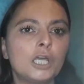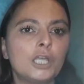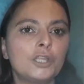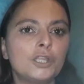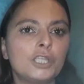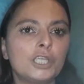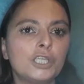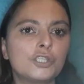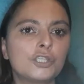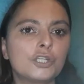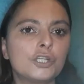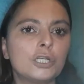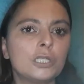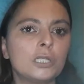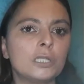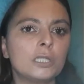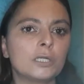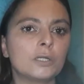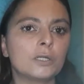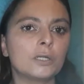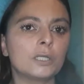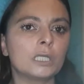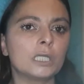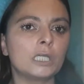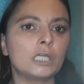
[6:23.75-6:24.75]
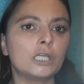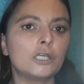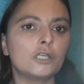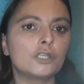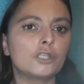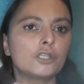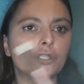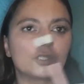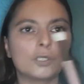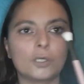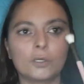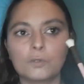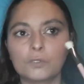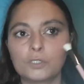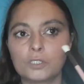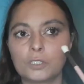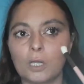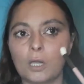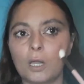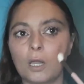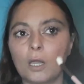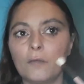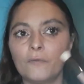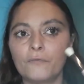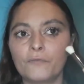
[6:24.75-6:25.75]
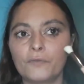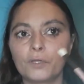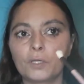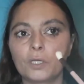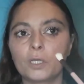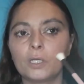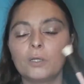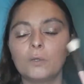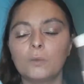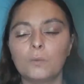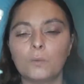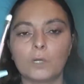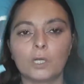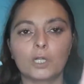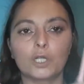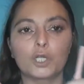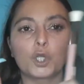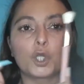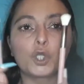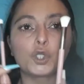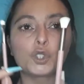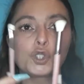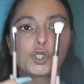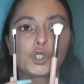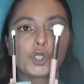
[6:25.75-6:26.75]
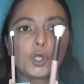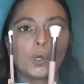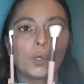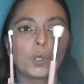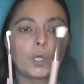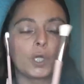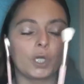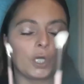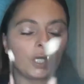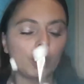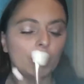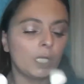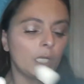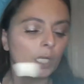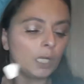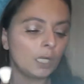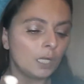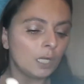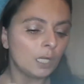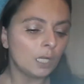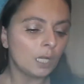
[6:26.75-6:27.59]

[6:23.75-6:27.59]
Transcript: These are literally so soft. They're gonna work so good.